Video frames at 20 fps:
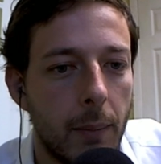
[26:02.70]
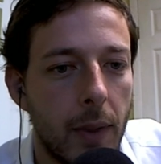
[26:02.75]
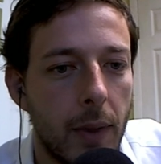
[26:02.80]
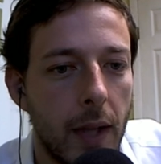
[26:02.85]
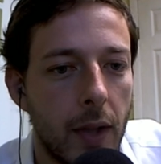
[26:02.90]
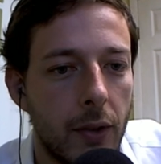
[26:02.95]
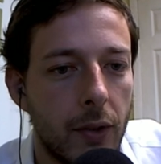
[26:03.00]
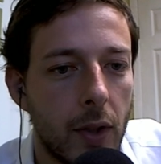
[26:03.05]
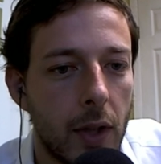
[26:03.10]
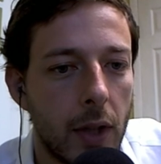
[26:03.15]

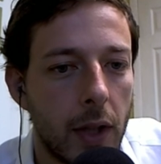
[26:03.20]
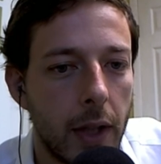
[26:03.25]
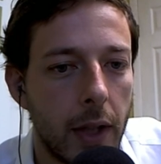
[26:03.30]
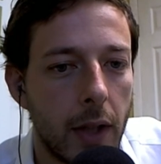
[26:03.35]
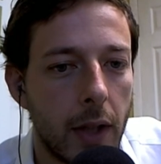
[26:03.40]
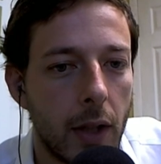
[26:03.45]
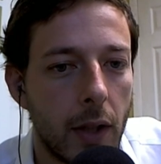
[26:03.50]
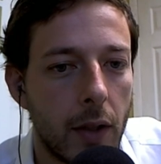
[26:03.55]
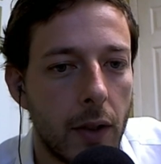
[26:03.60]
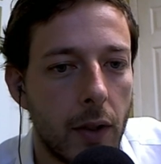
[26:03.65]
this
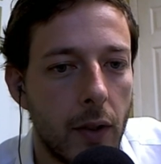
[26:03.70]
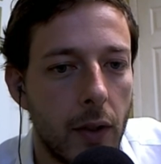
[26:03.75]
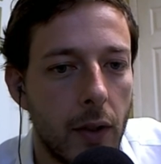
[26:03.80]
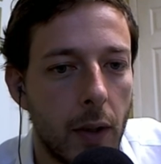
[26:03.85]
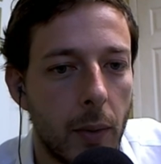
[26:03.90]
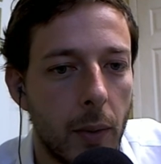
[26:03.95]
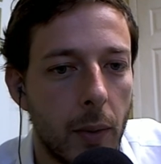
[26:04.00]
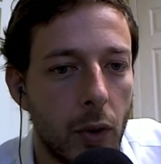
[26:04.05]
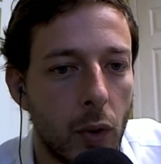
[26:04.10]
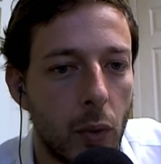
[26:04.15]
clear to
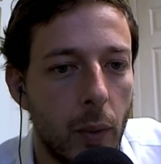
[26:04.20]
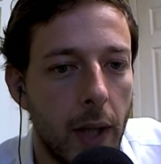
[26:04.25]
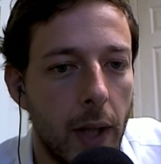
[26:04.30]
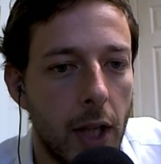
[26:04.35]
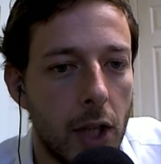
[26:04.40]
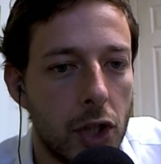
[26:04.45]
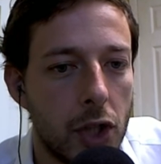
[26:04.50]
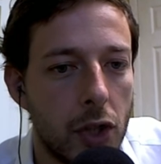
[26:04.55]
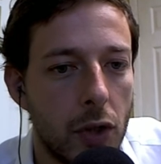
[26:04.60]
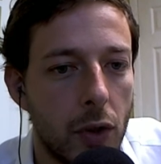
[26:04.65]
deal with queen
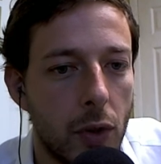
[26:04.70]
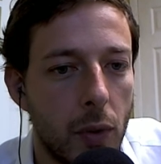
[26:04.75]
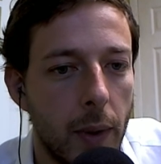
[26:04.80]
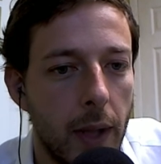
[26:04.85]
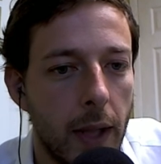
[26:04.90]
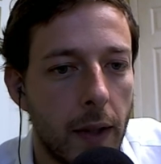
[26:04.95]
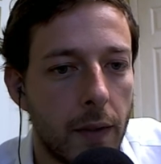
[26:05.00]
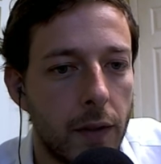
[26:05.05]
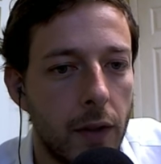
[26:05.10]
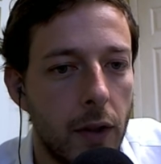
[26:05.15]
h2,
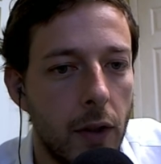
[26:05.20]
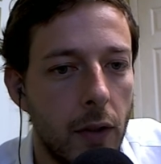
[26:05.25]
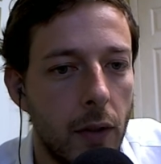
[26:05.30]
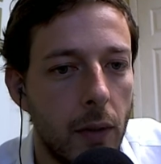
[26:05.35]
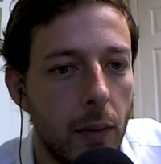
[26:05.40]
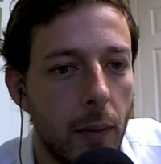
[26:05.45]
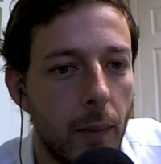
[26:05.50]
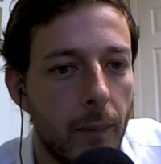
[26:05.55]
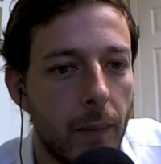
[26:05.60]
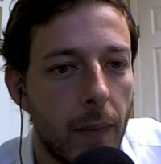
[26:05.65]
queen
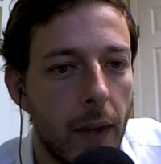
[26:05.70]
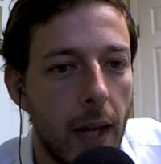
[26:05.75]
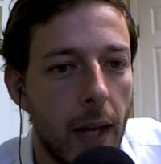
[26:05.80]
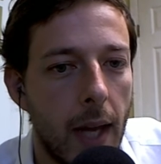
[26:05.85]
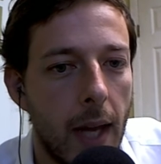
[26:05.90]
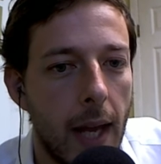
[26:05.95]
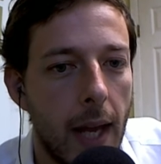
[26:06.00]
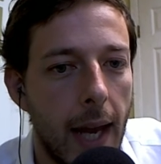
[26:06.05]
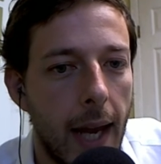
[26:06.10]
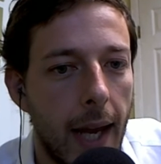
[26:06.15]
f2.
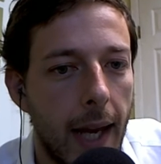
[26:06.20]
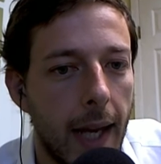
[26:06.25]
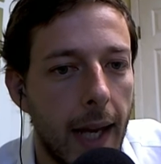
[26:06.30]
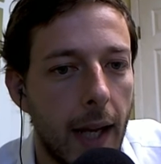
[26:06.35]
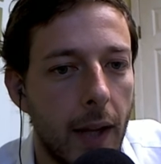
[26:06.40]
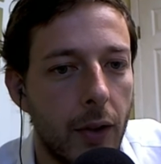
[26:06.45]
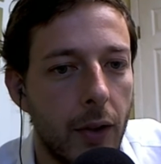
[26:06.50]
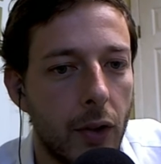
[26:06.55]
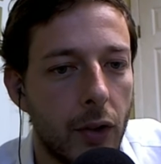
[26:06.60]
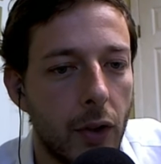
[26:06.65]

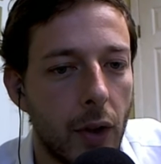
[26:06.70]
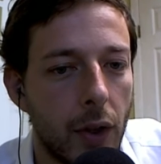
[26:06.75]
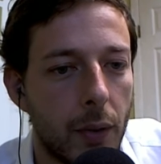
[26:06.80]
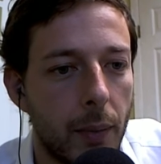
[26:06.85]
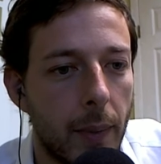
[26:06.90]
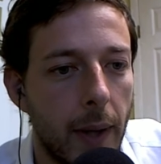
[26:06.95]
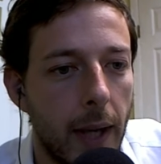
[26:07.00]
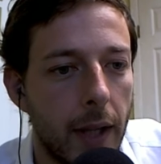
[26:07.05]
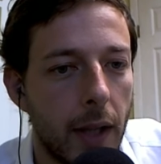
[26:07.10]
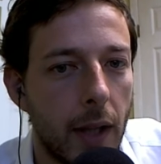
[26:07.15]
And there's a
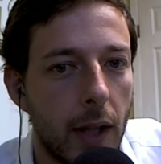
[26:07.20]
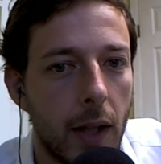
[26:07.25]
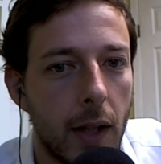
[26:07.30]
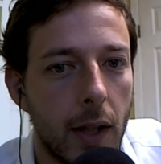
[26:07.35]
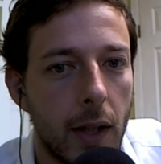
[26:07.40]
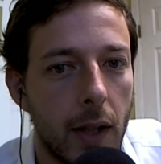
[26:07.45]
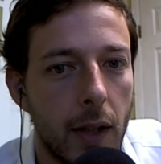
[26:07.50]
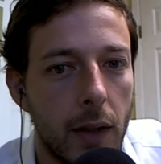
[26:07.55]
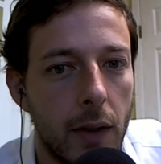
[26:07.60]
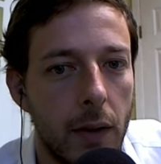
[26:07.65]
threat
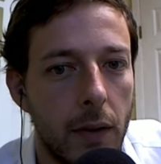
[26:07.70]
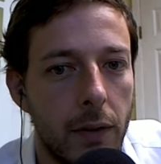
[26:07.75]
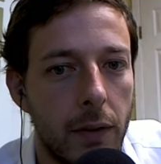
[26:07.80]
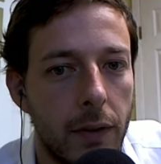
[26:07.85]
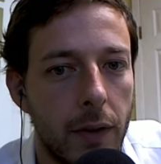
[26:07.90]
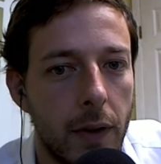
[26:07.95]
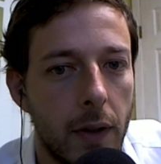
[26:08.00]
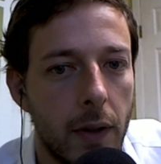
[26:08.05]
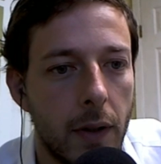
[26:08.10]
of,